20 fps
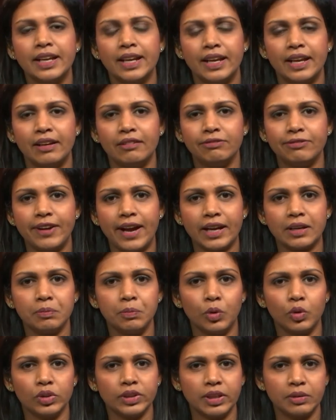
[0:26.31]
In fact,
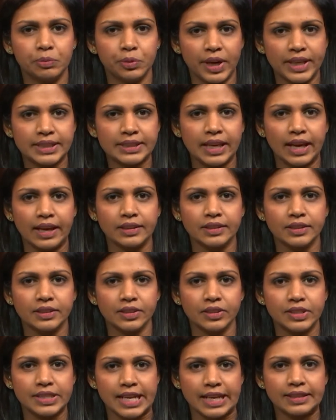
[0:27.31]
more than breast
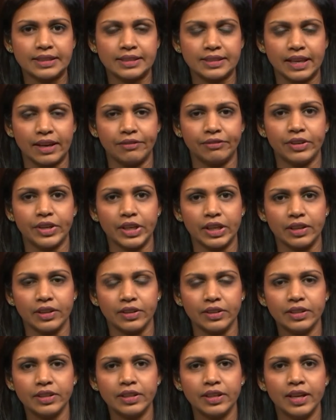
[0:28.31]
cancer deaths every
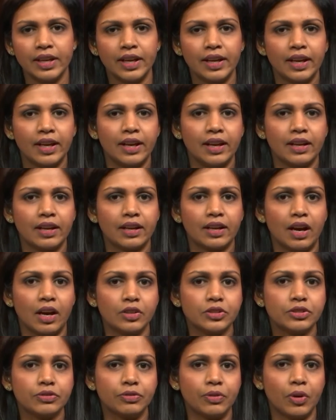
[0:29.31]
year. It
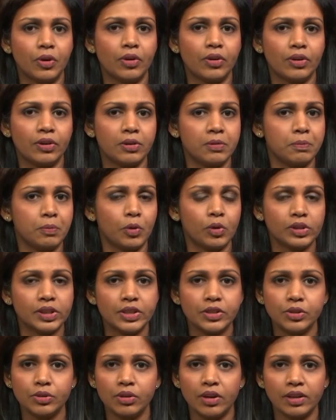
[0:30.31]
accounts for more
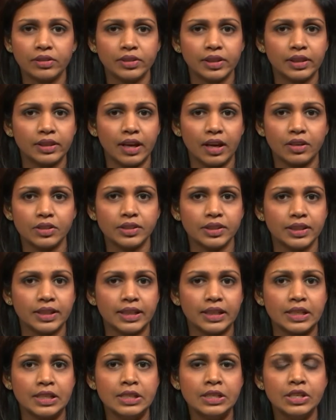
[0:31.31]
than 200,000
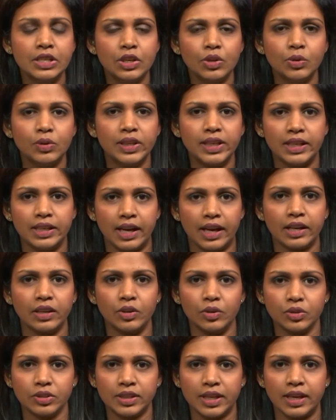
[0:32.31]
newly
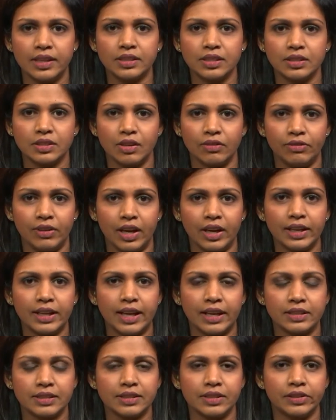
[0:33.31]
diagnosed cases of lung
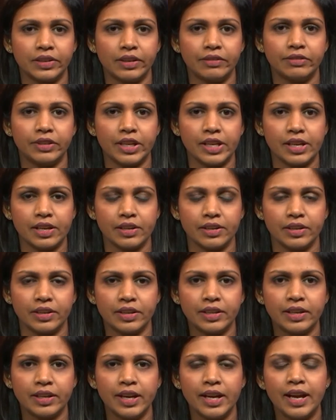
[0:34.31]
cancer every
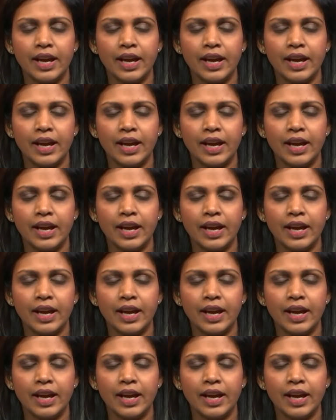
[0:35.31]
year.